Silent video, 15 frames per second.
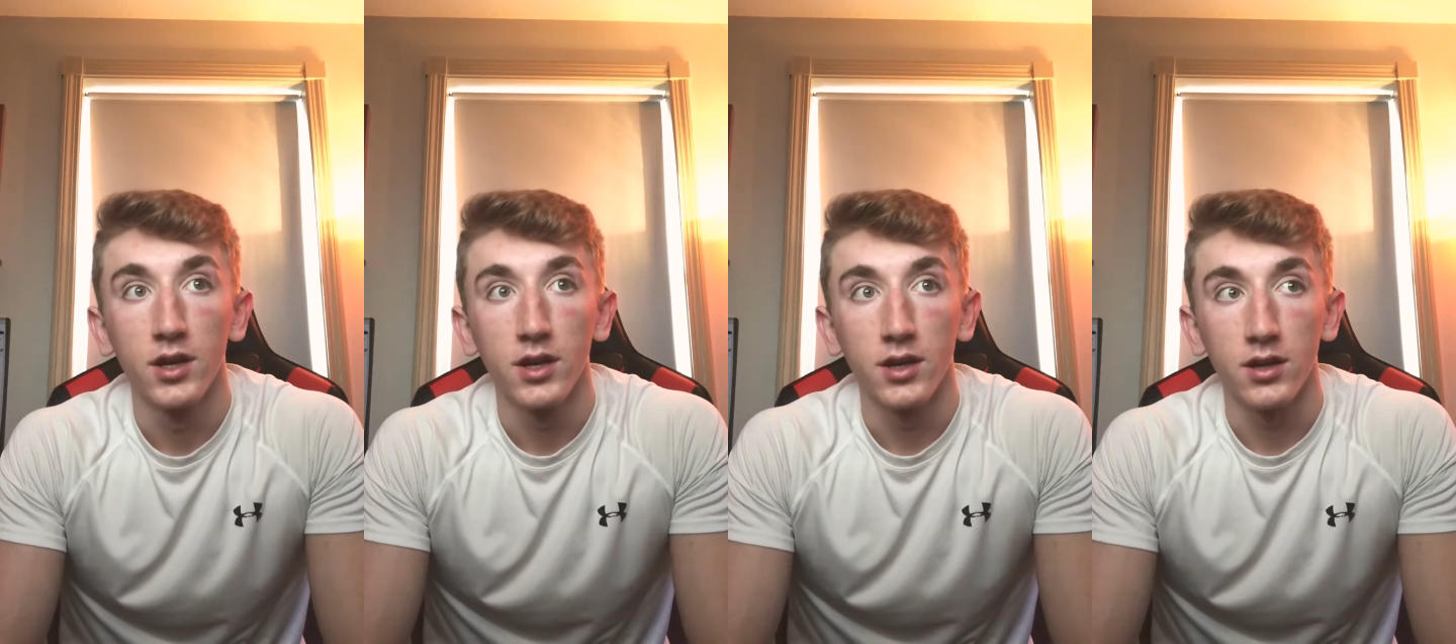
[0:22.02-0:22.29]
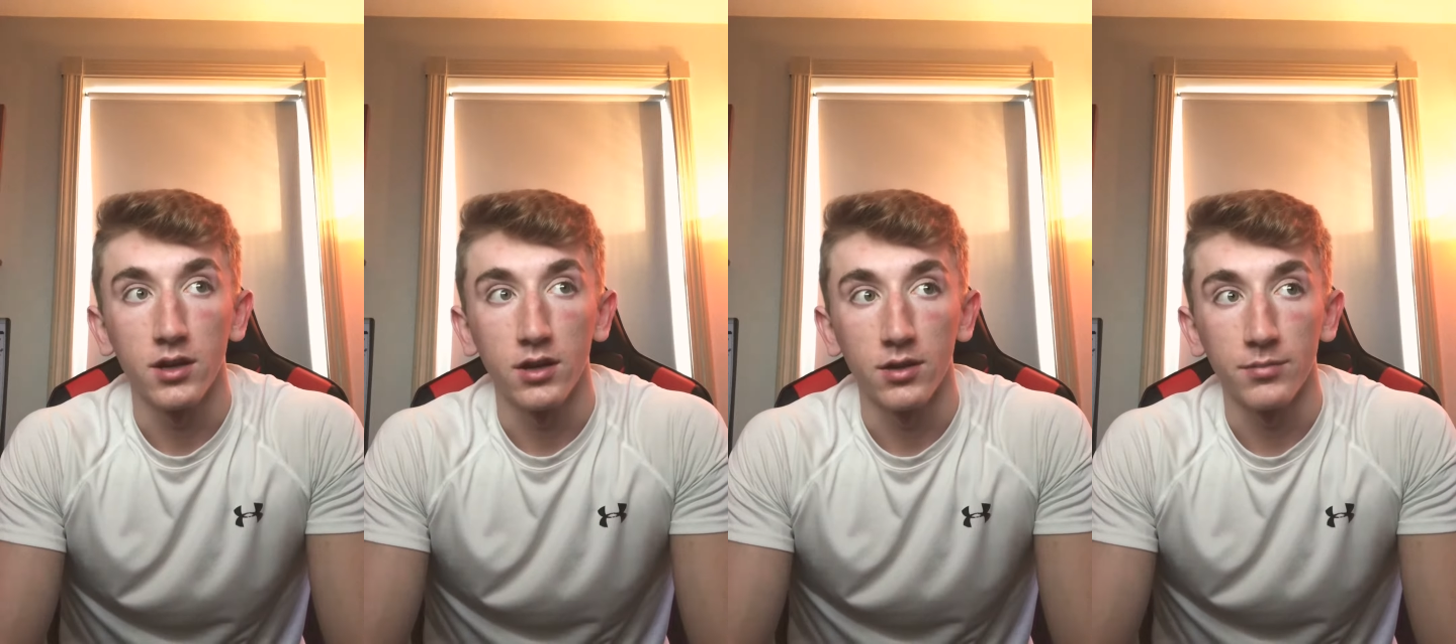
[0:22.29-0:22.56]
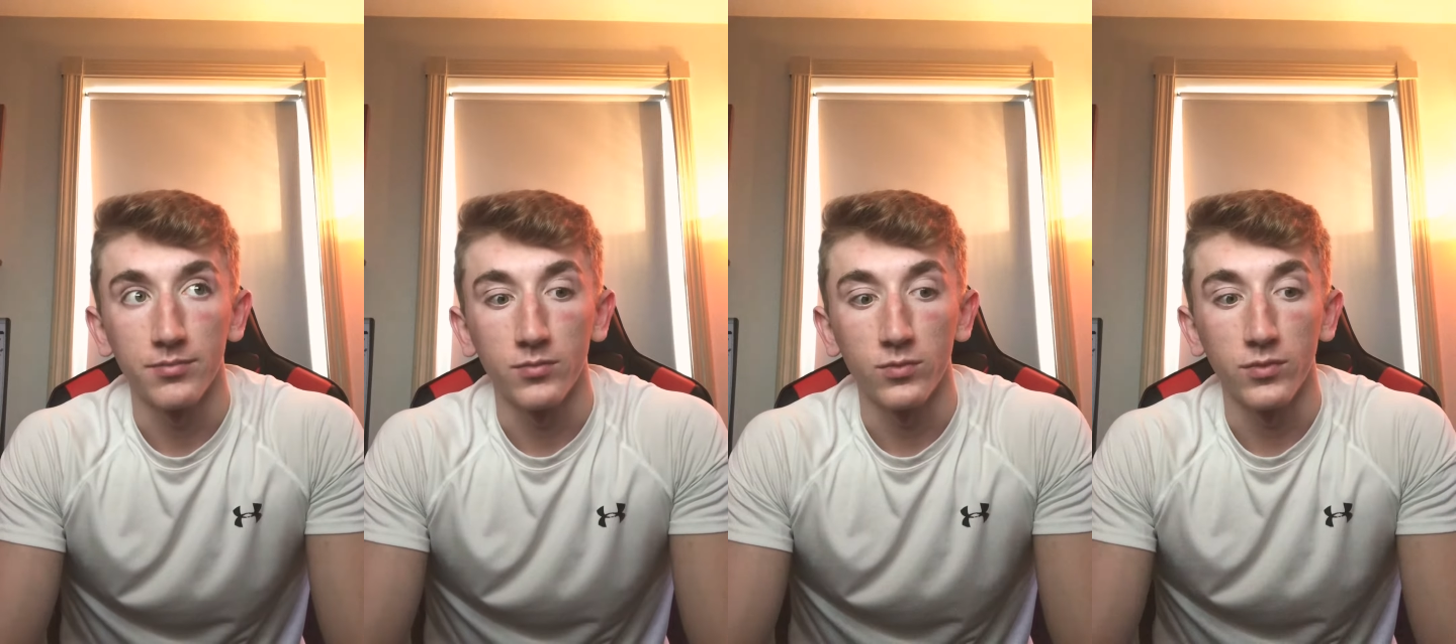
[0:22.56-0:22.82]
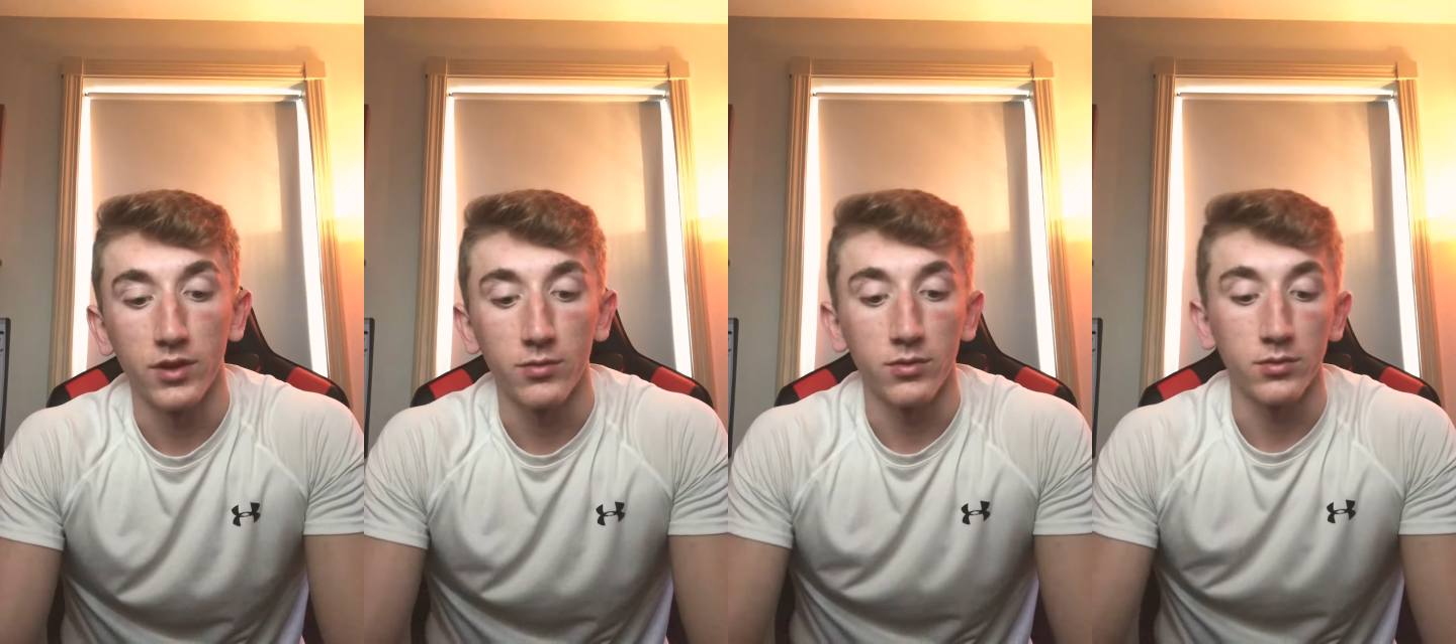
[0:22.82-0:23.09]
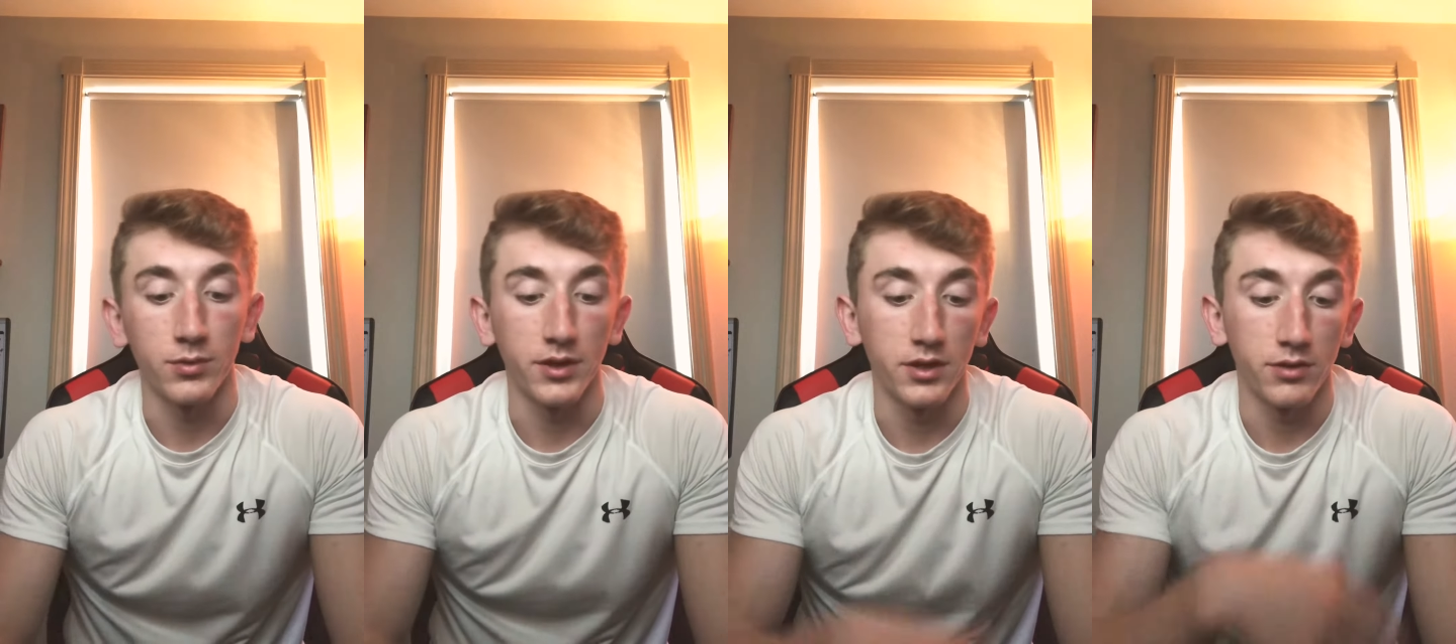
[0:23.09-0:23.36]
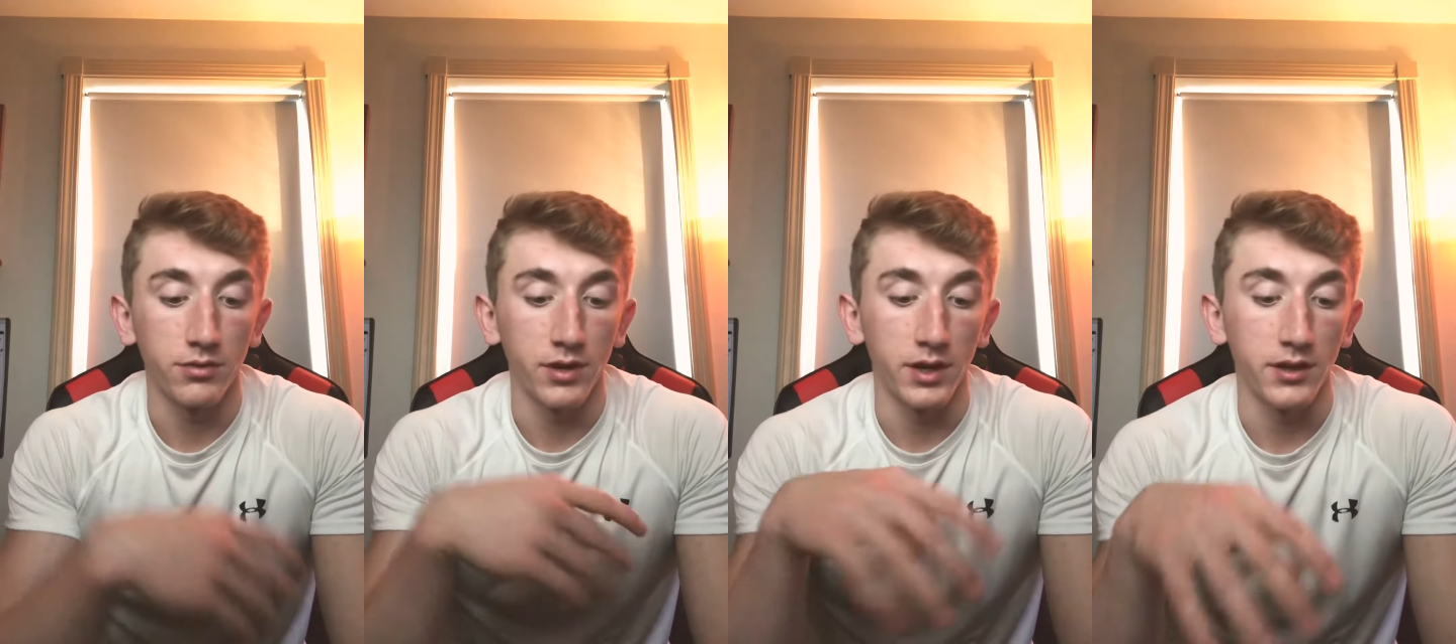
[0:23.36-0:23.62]
Um, then when we
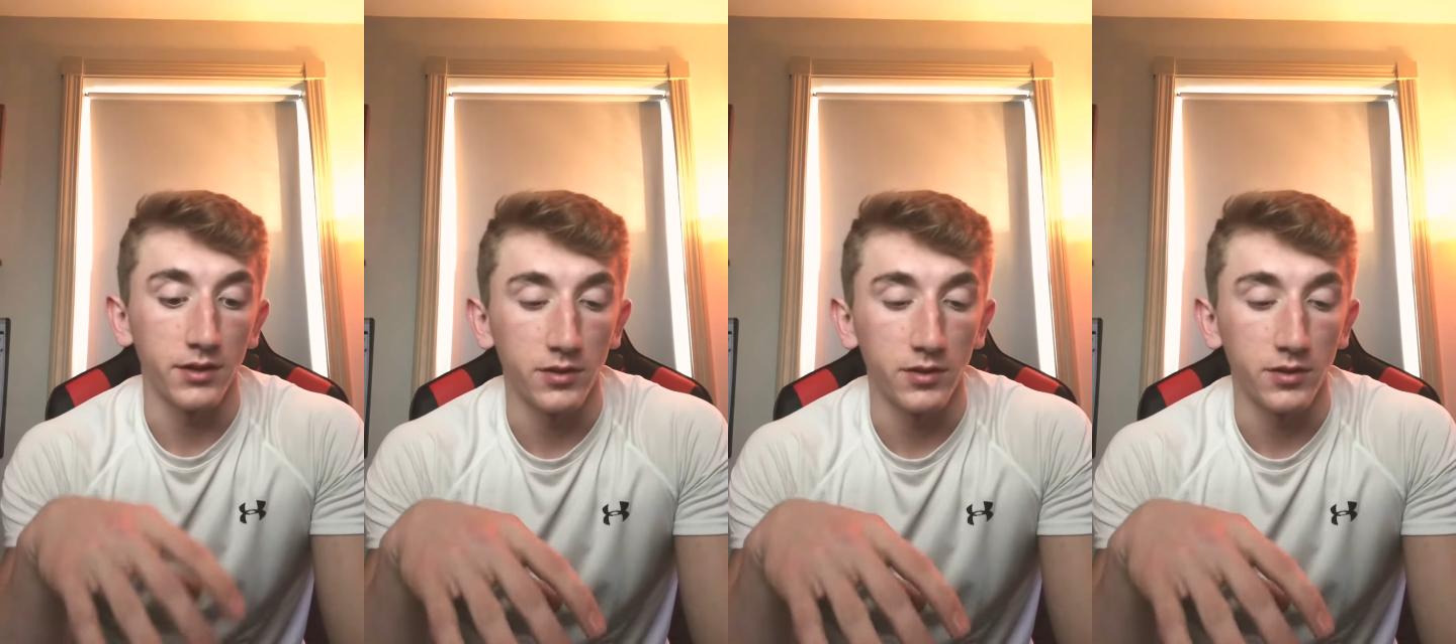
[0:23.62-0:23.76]
created